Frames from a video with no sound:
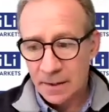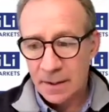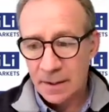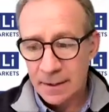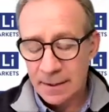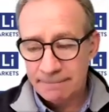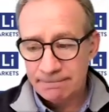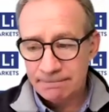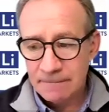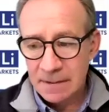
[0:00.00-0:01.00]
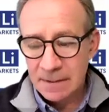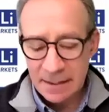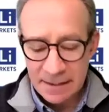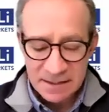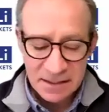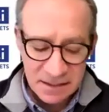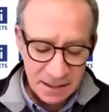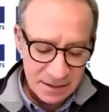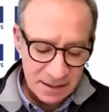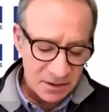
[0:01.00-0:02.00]
And this
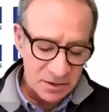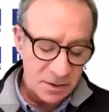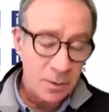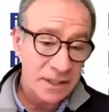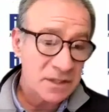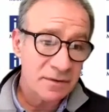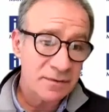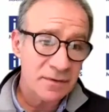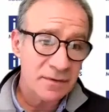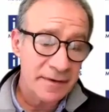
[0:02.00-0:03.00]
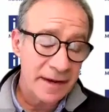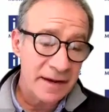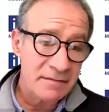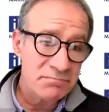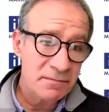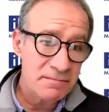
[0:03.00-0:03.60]
is the consequence of a very